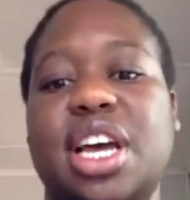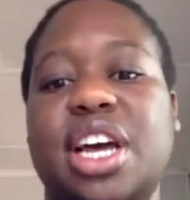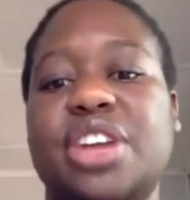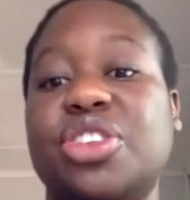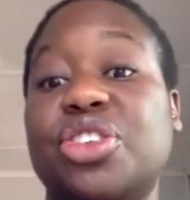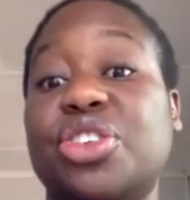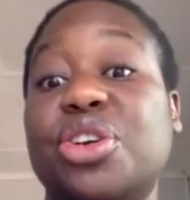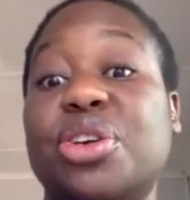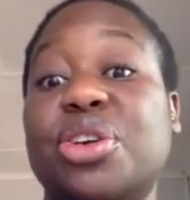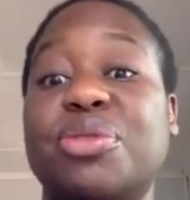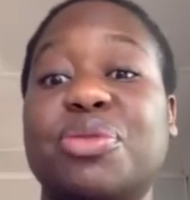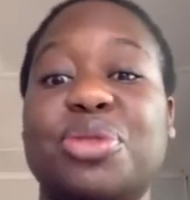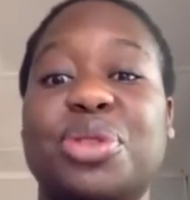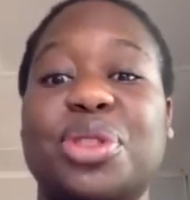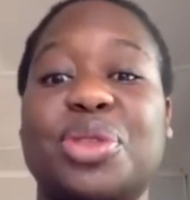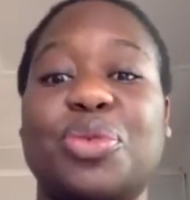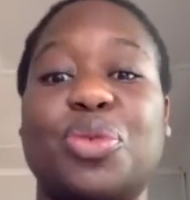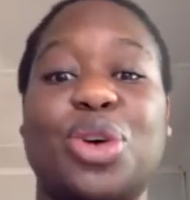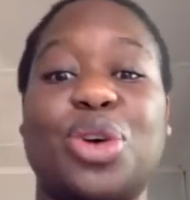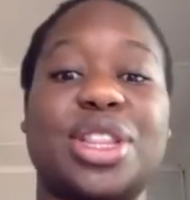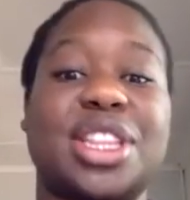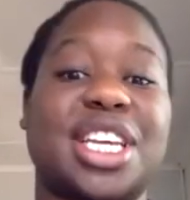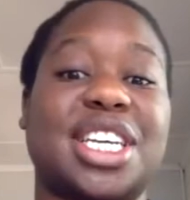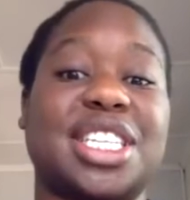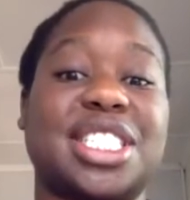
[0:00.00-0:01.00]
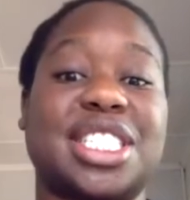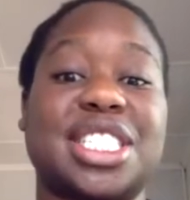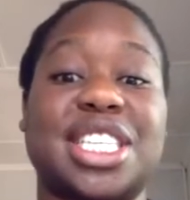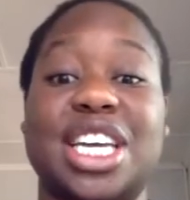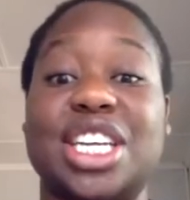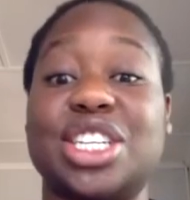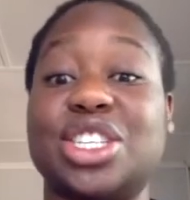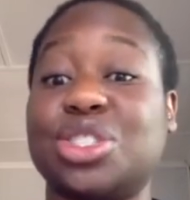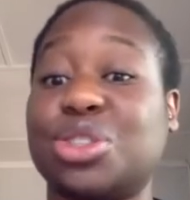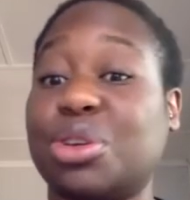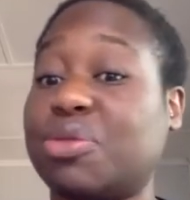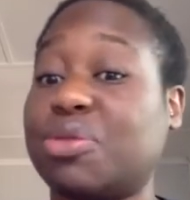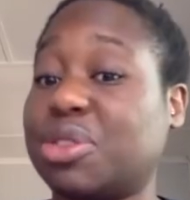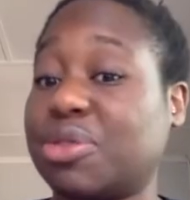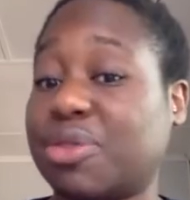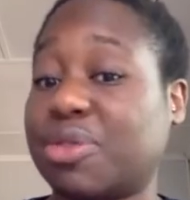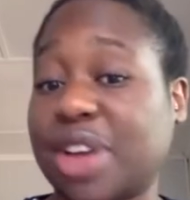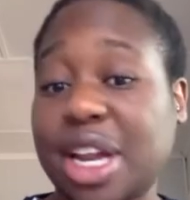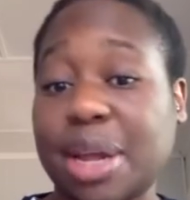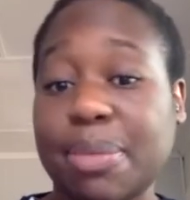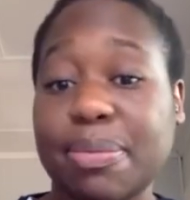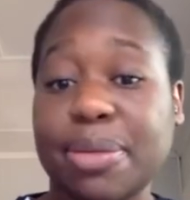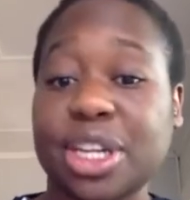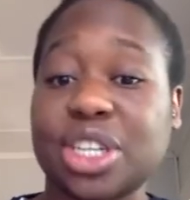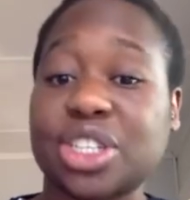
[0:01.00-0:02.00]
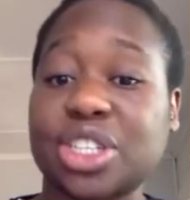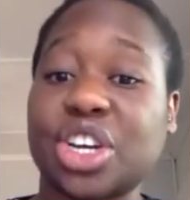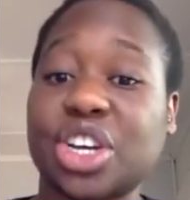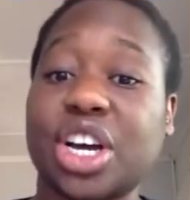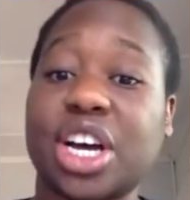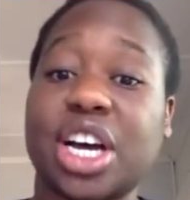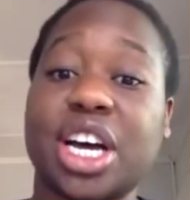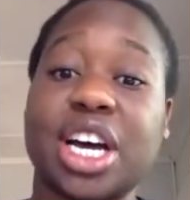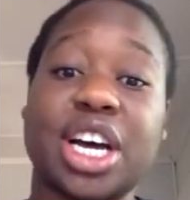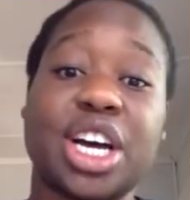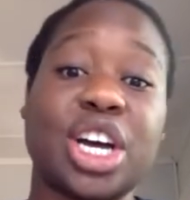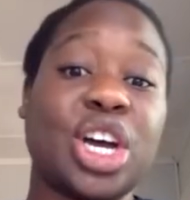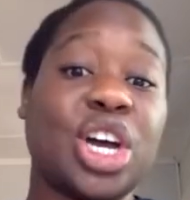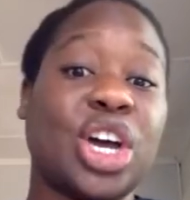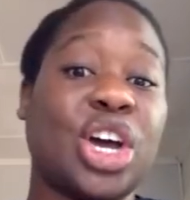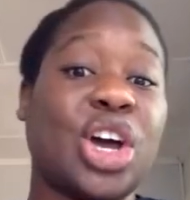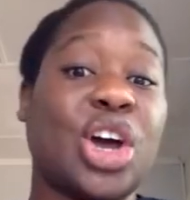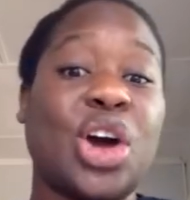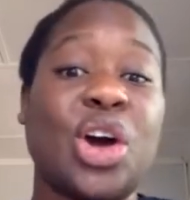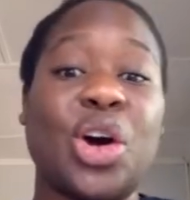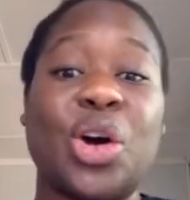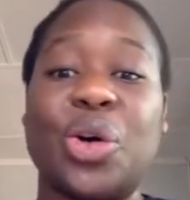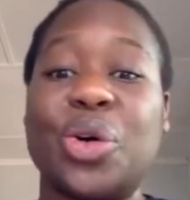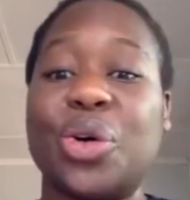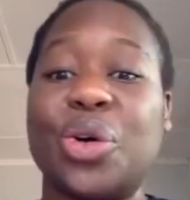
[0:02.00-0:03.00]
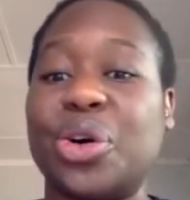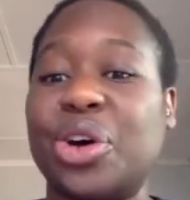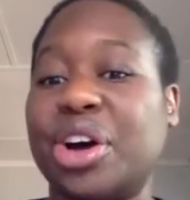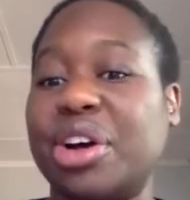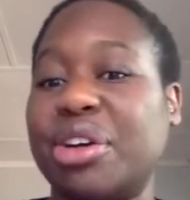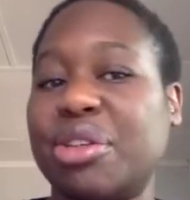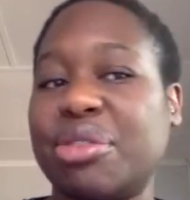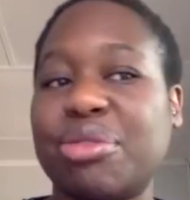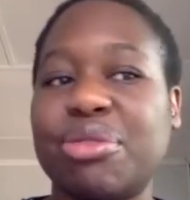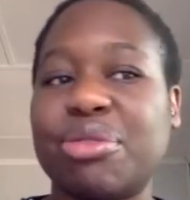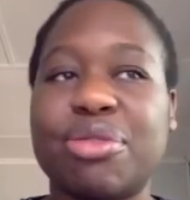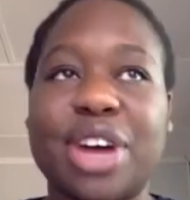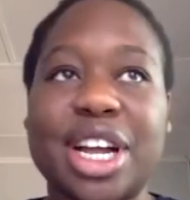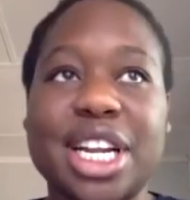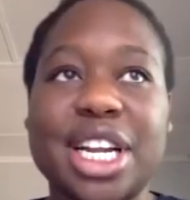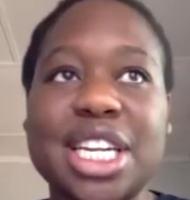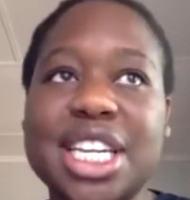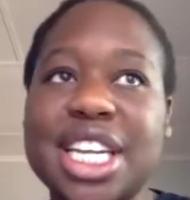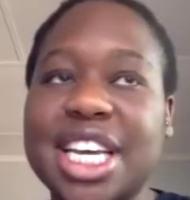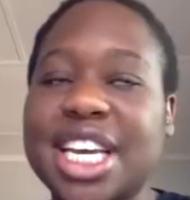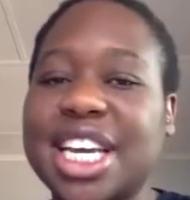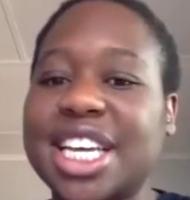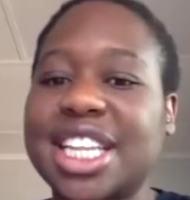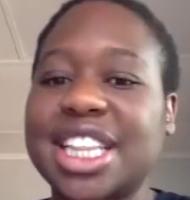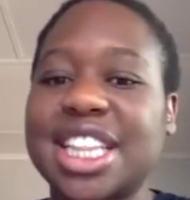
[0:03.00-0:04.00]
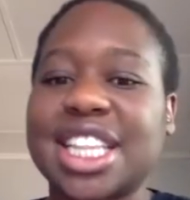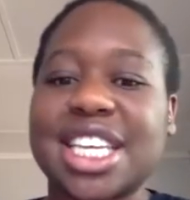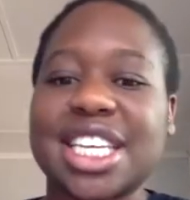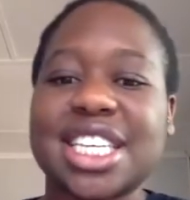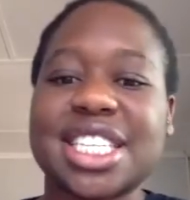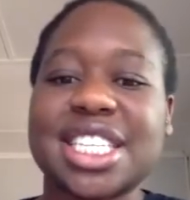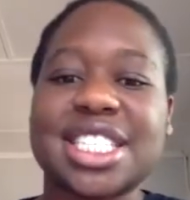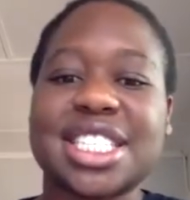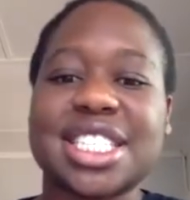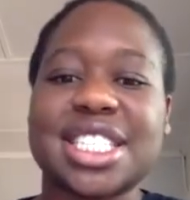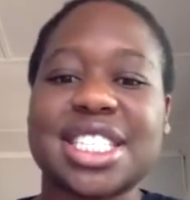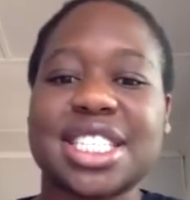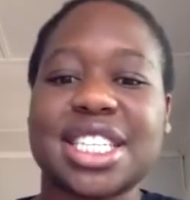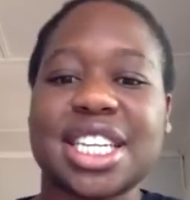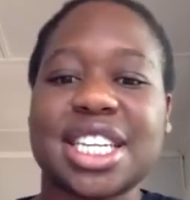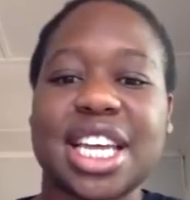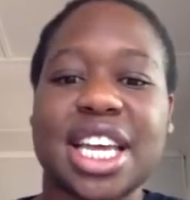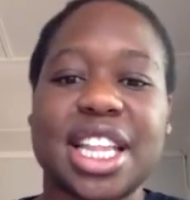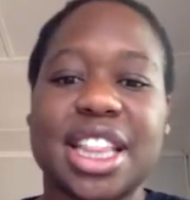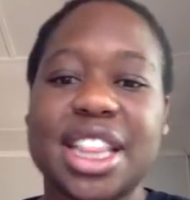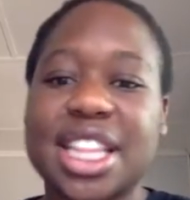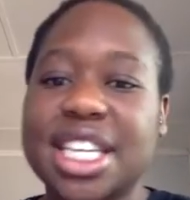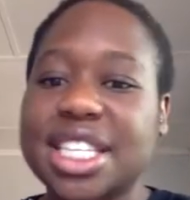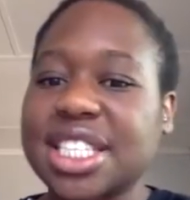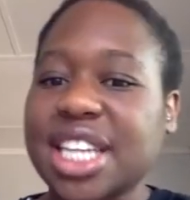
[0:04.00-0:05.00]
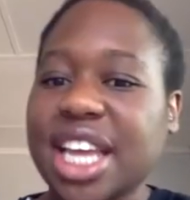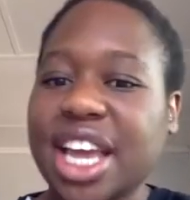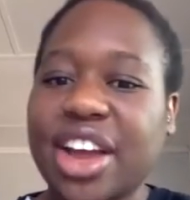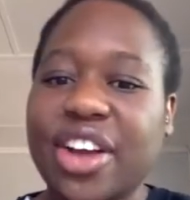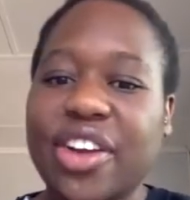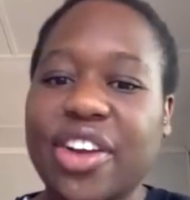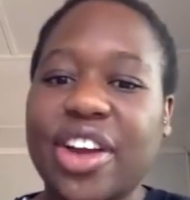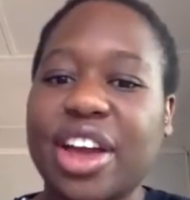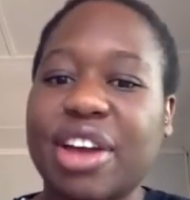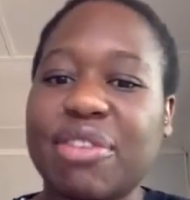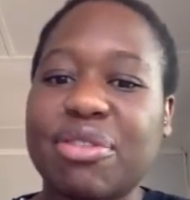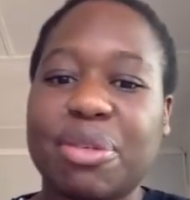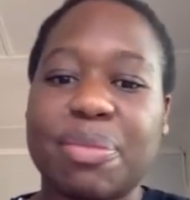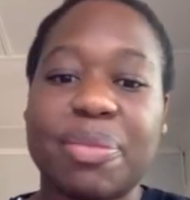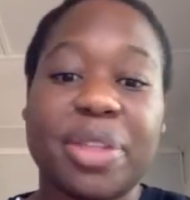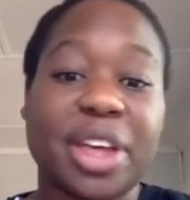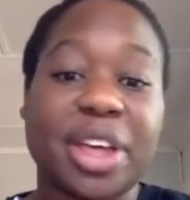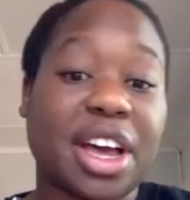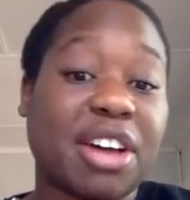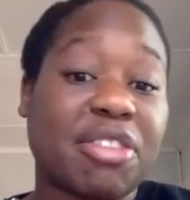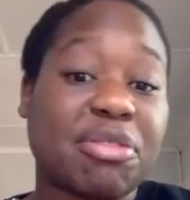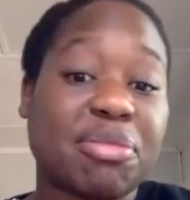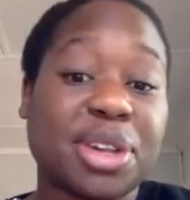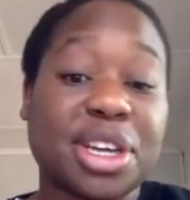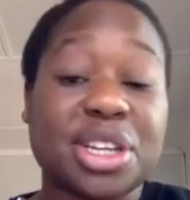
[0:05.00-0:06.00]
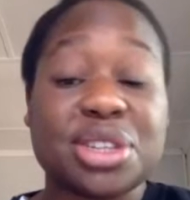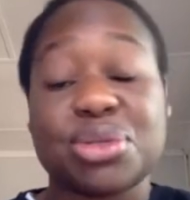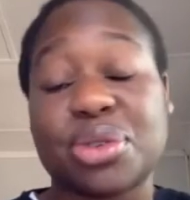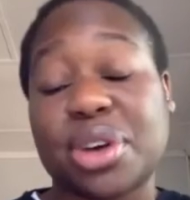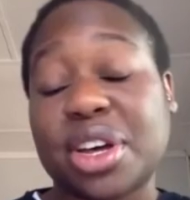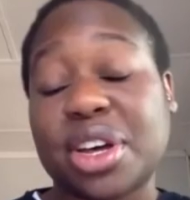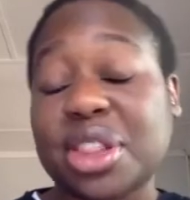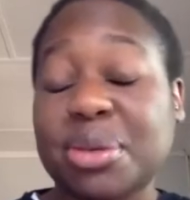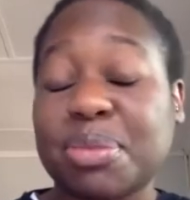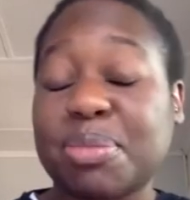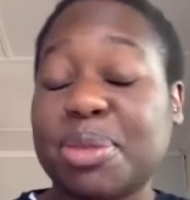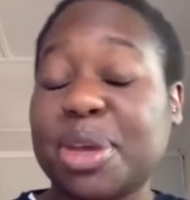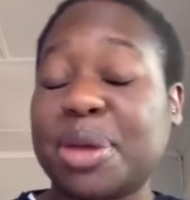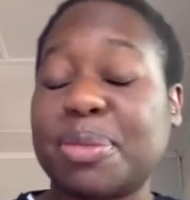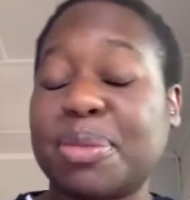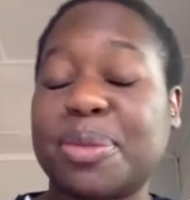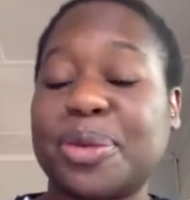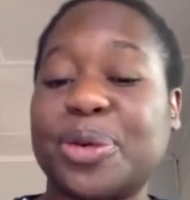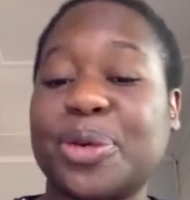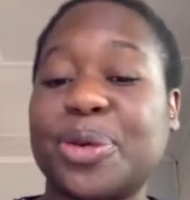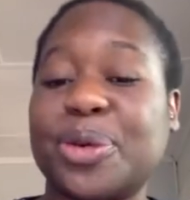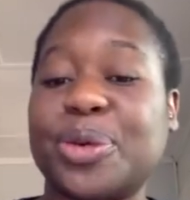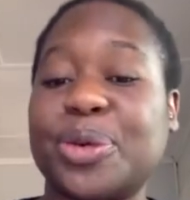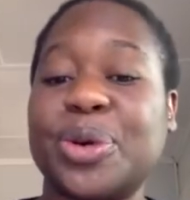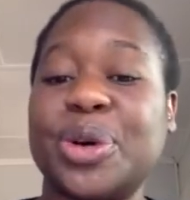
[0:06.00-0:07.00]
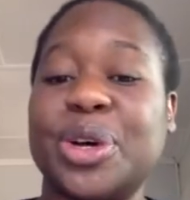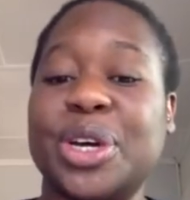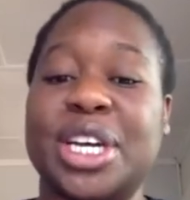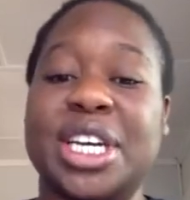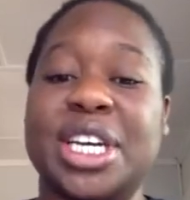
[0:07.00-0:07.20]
I don't know what their stages of development are, or funding in this area from the government or other people.